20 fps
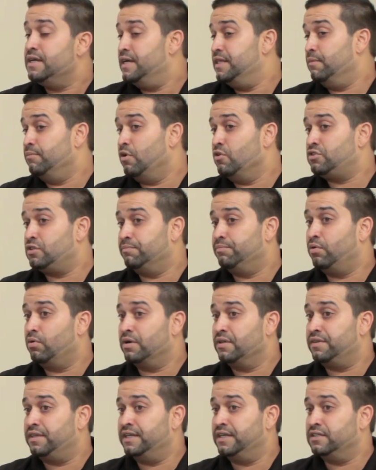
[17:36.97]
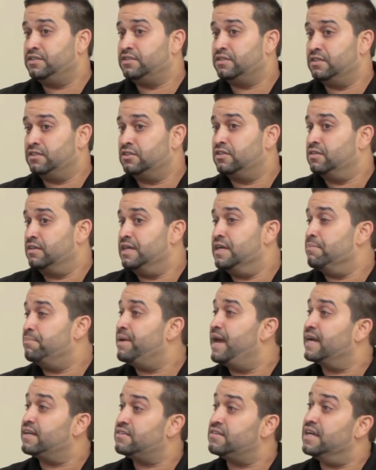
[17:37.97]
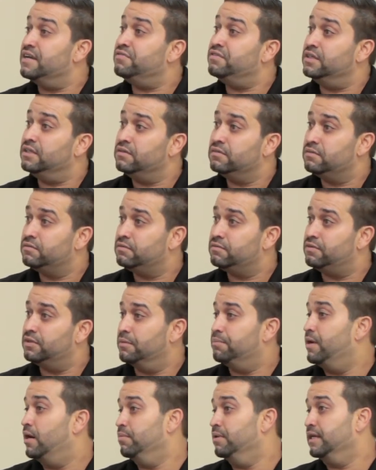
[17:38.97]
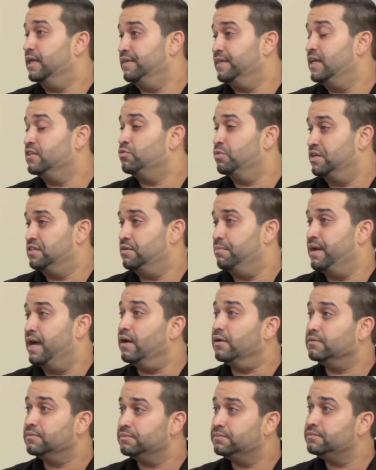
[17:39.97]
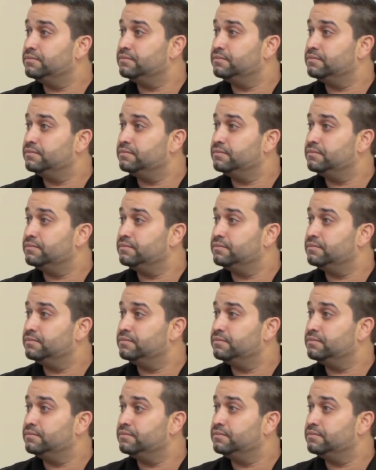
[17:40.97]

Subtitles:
And the most important thing, it's going to impact safety for the public, and that's what it's about.